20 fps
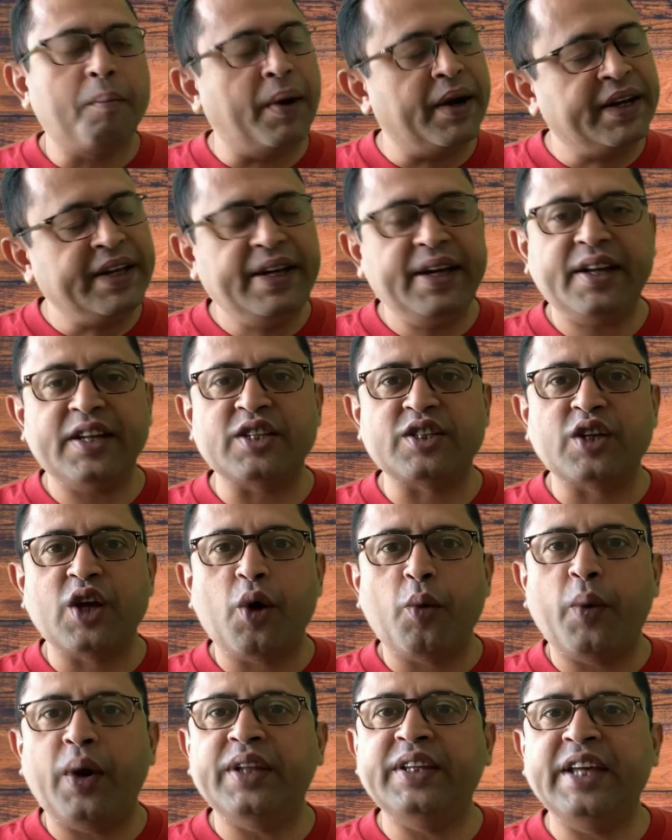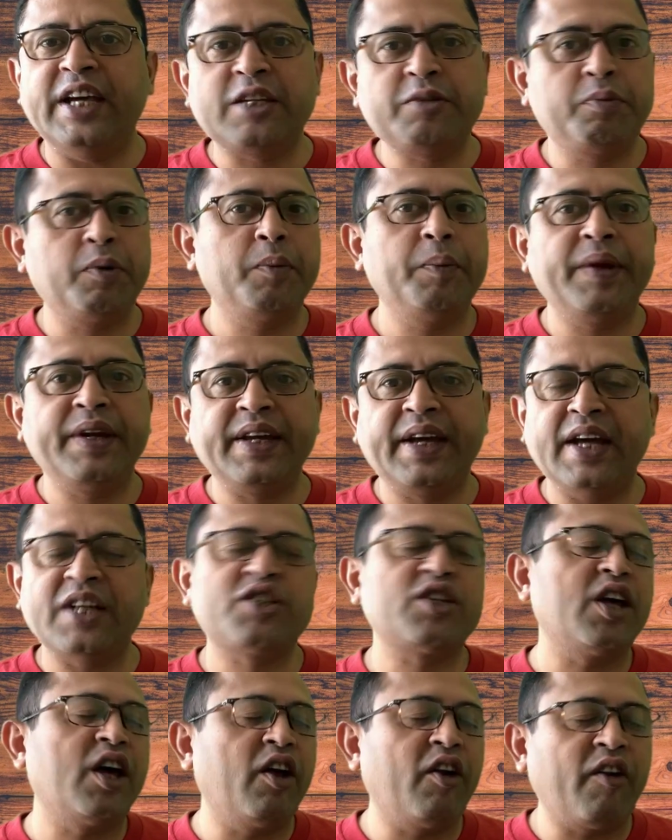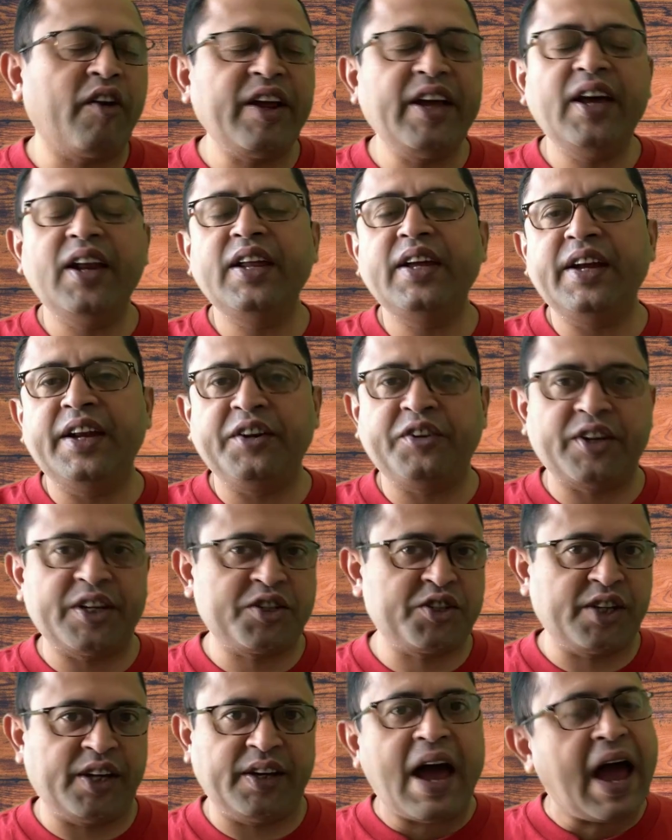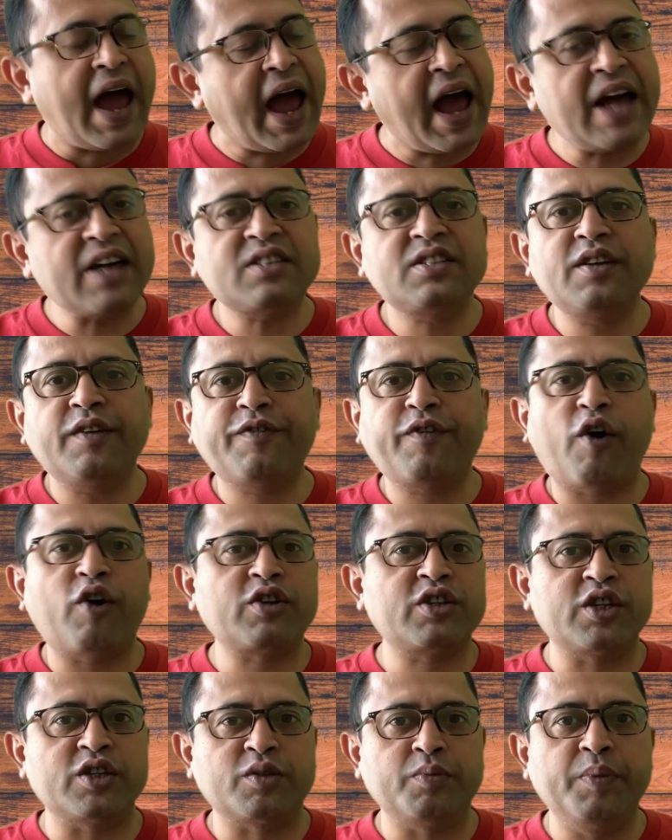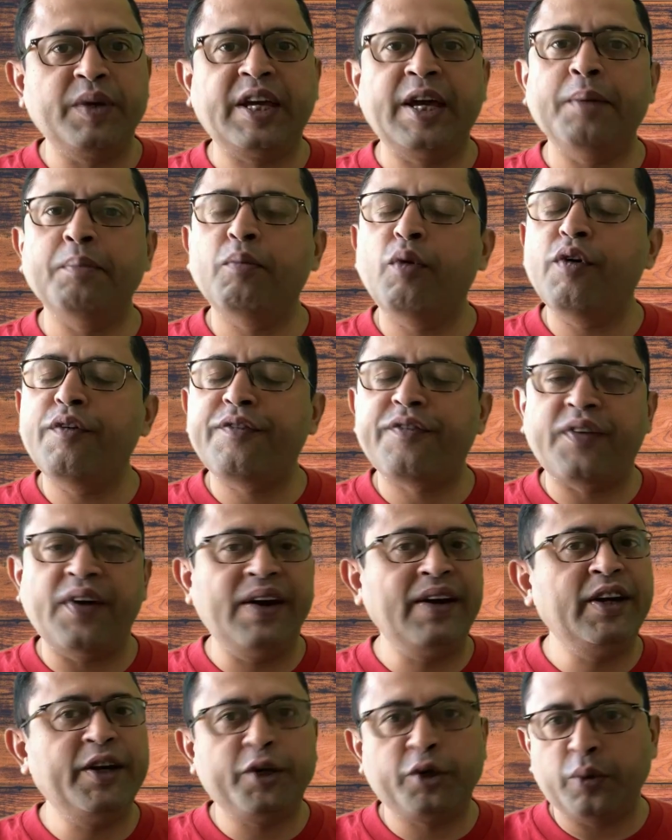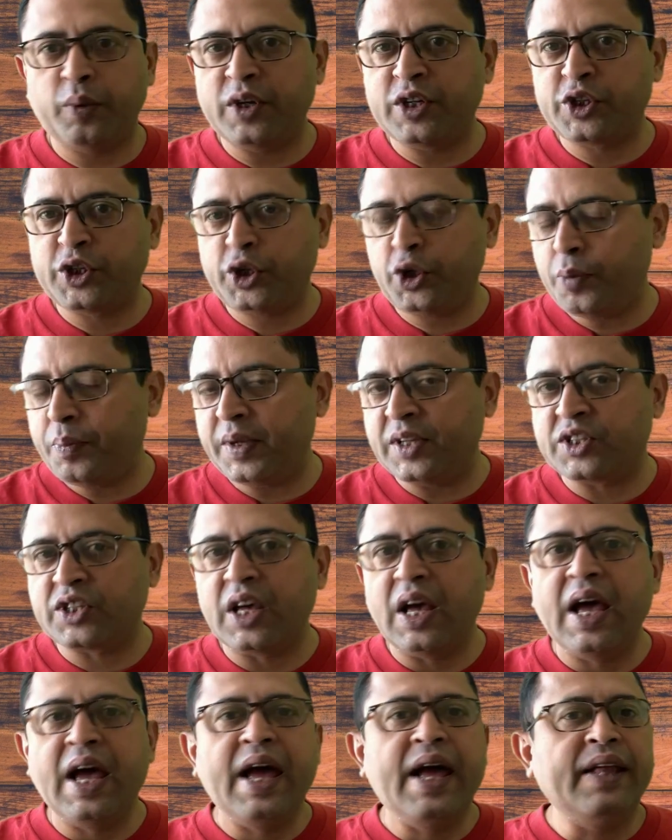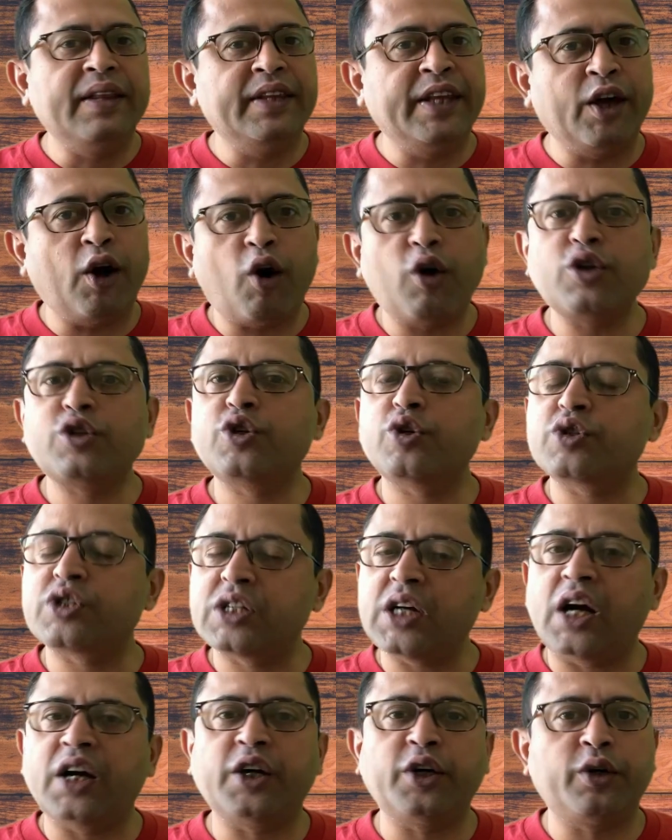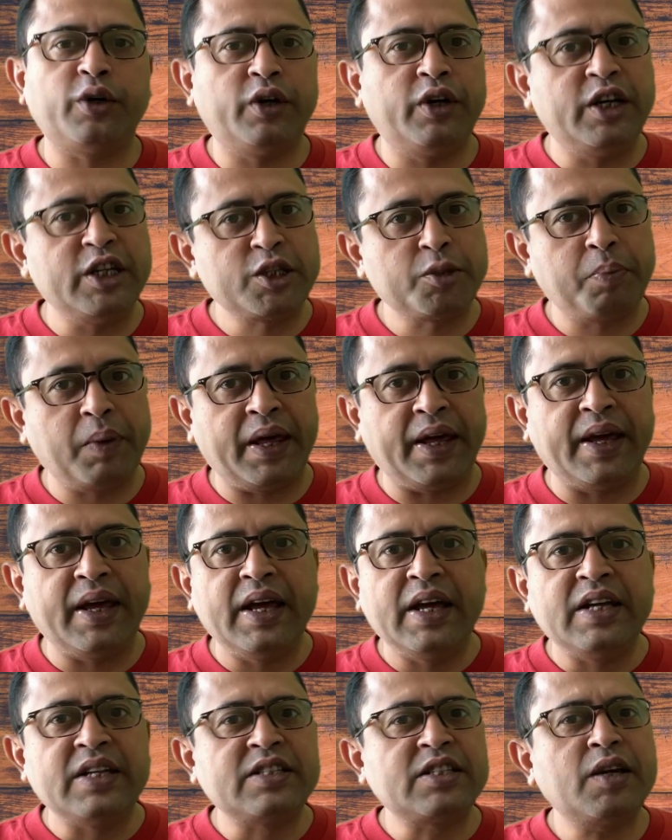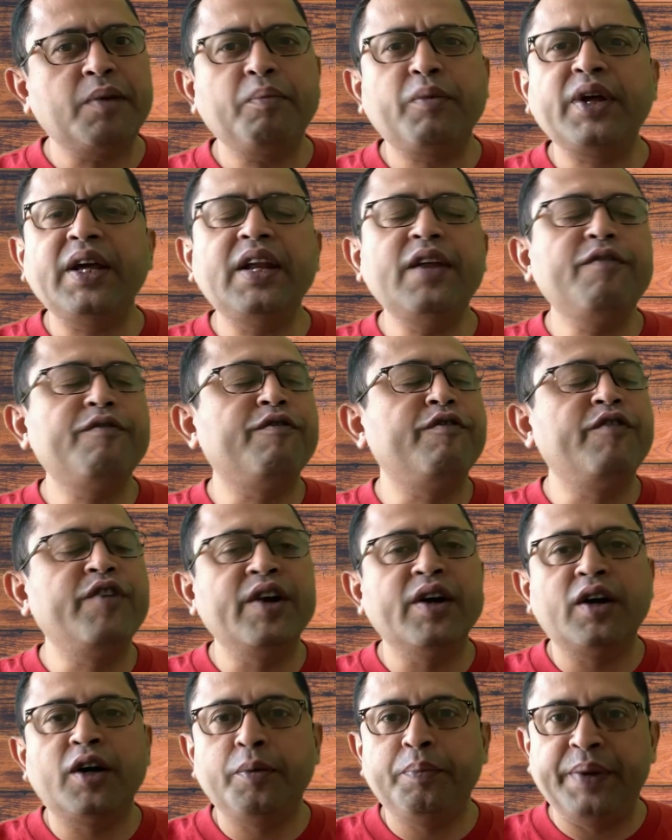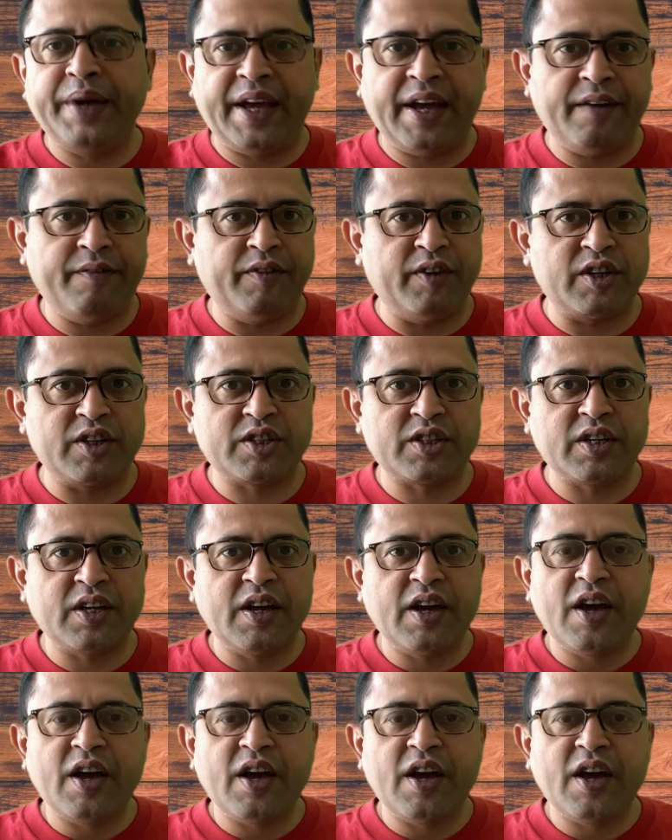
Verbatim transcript: But here is where the experiment gets really interesting. As the foxes became more friendly towards humans, they also started to display some really weird behaviors.